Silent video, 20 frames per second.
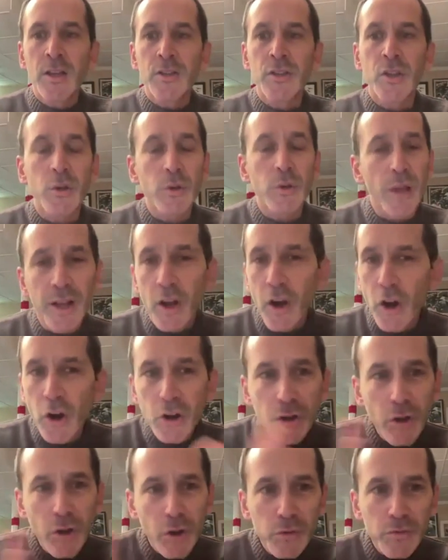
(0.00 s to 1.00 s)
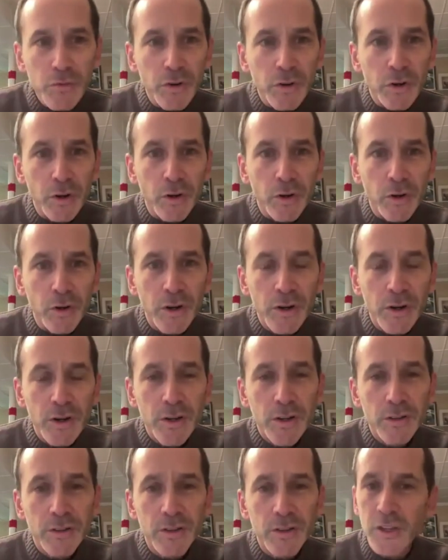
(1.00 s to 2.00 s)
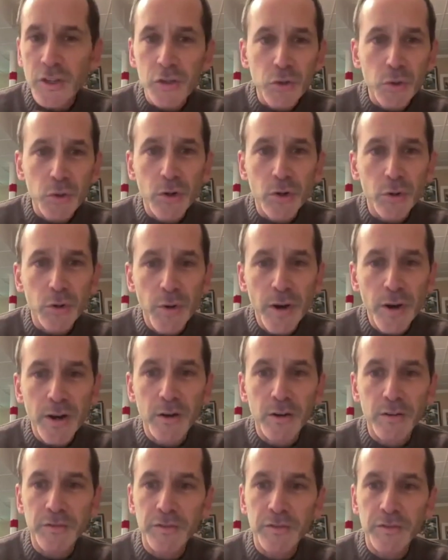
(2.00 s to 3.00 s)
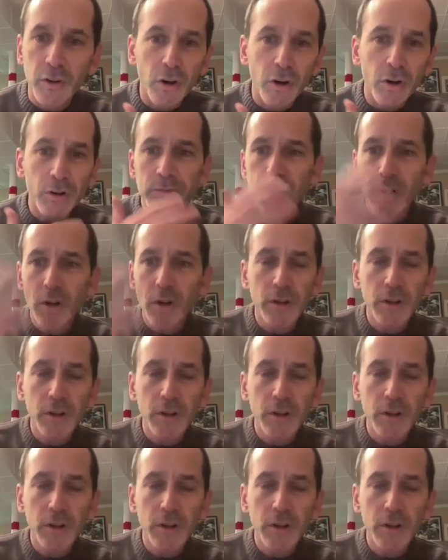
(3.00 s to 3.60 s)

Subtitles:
So like all over the historical record for